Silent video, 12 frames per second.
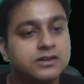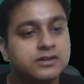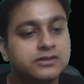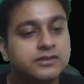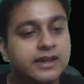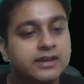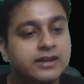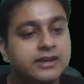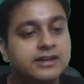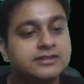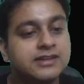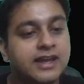so then
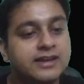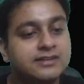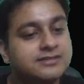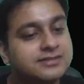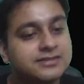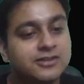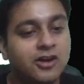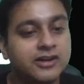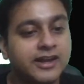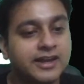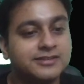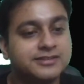it is like gone
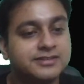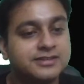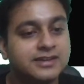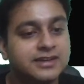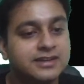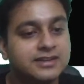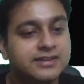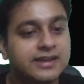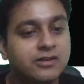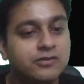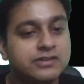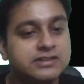case. Then
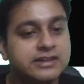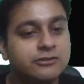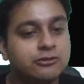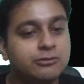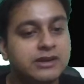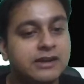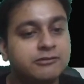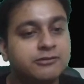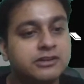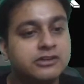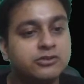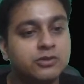obviously you will be left
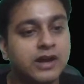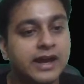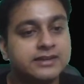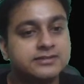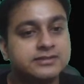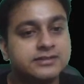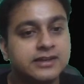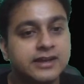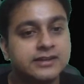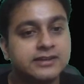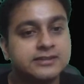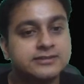with 2 guys
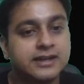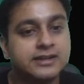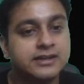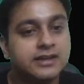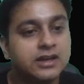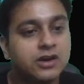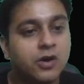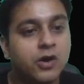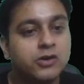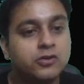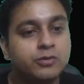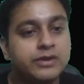in this set.
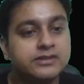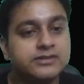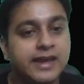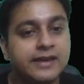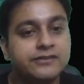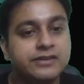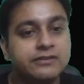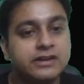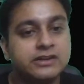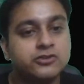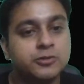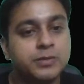Onto means everyone
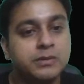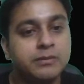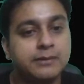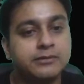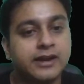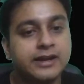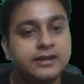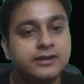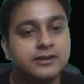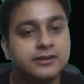should be mapped, right?